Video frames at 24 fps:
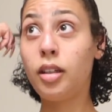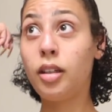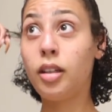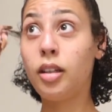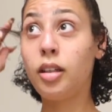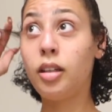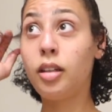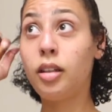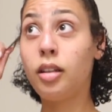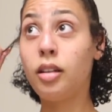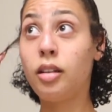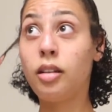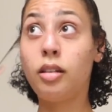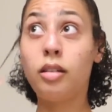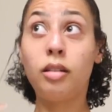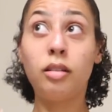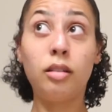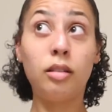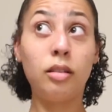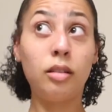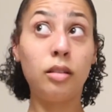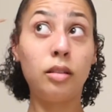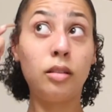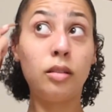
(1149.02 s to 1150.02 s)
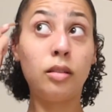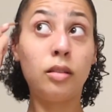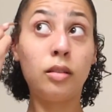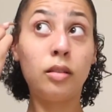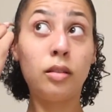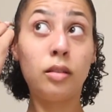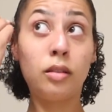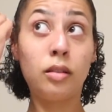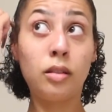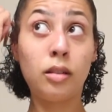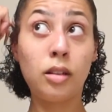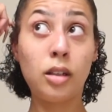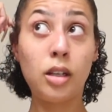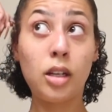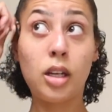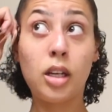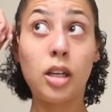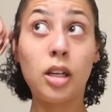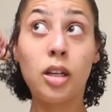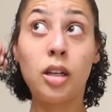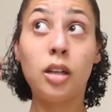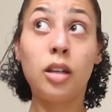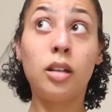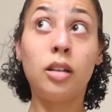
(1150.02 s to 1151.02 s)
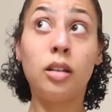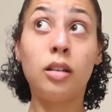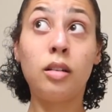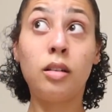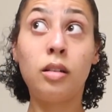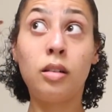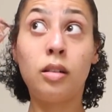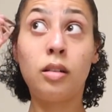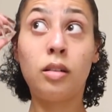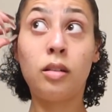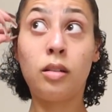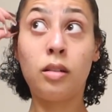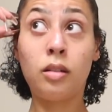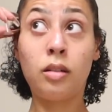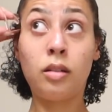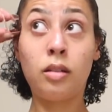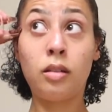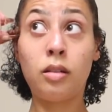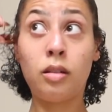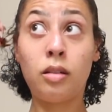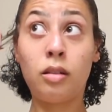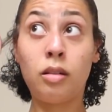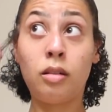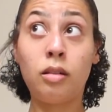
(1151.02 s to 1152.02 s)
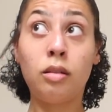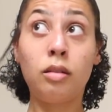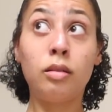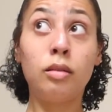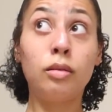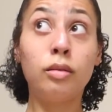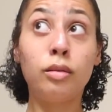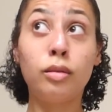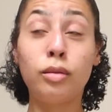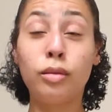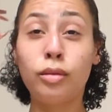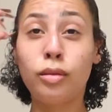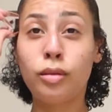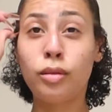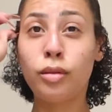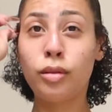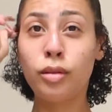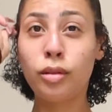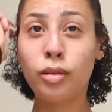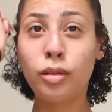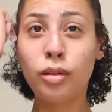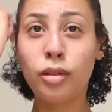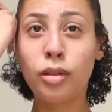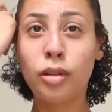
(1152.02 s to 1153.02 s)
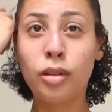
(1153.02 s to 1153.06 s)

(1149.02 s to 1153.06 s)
No one is speaking in this clip.